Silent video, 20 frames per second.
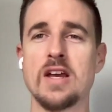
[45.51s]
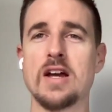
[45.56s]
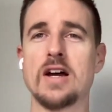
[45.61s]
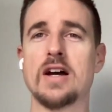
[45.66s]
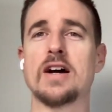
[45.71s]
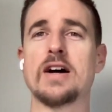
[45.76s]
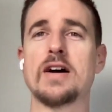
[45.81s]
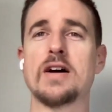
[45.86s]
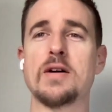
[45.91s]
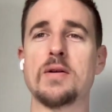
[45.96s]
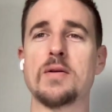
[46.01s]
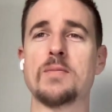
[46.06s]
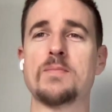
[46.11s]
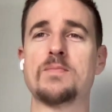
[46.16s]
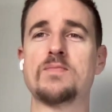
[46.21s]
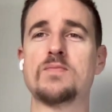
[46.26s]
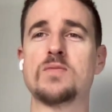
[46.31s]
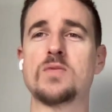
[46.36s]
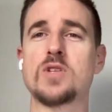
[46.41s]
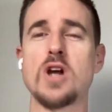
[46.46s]

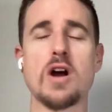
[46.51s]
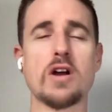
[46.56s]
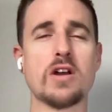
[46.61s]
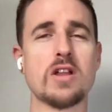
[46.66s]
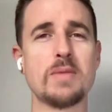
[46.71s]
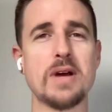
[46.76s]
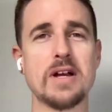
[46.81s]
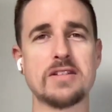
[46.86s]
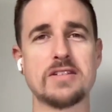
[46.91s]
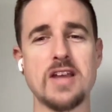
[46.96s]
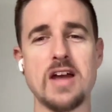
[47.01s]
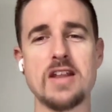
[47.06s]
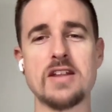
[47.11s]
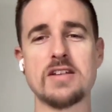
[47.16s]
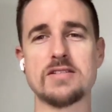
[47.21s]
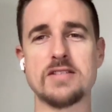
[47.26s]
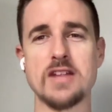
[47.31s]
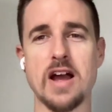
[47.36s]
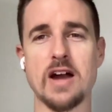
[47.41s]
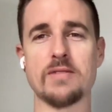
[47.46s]
Talking about
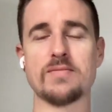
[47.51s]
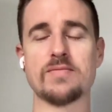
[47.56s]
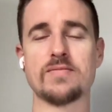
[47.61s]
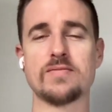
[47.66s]
tennis now.